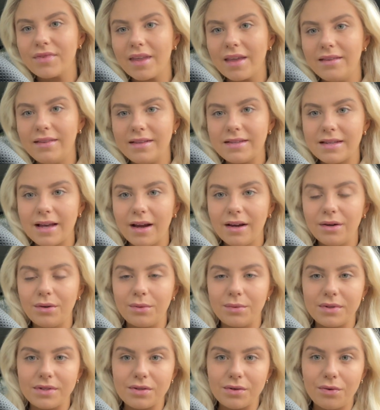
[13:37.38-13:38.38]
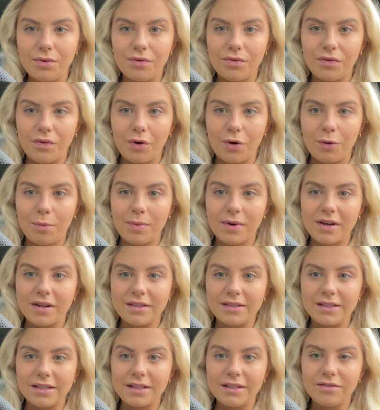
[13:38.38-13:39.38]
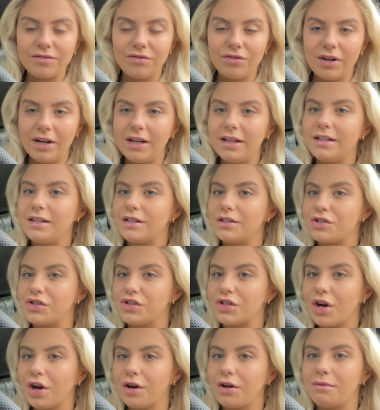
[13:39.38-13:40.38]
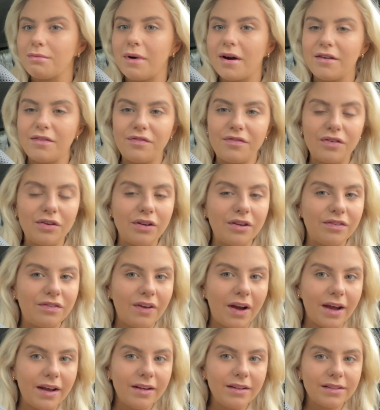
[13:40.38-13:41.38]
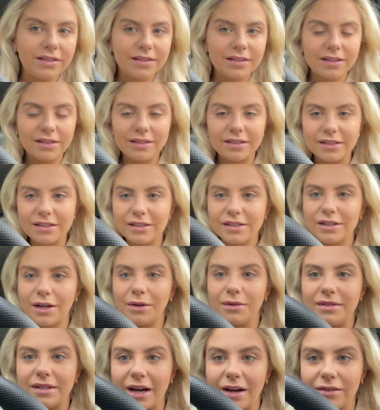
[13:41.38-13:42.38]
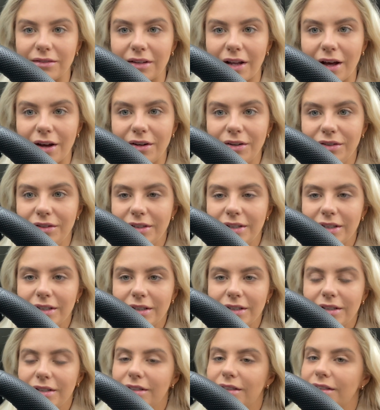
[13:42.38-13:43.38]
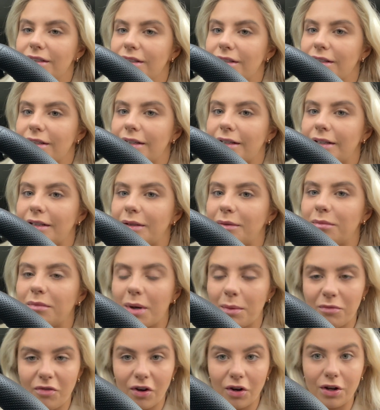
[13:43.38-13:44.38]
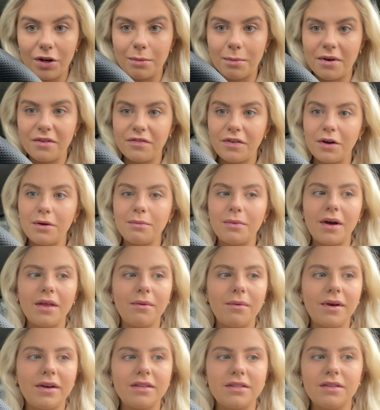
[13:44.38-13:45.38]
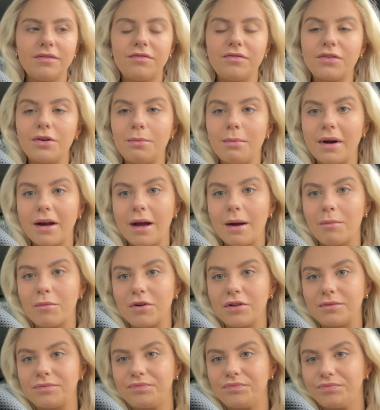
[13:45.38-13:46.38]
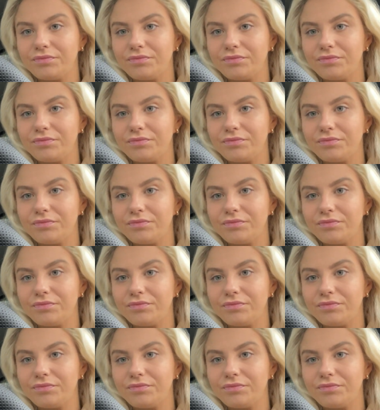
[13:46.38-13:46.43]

this angle is awful because it really does show my fuller face because it's so down low. I'm vlogging on my phone, by the way, because I've got my camera.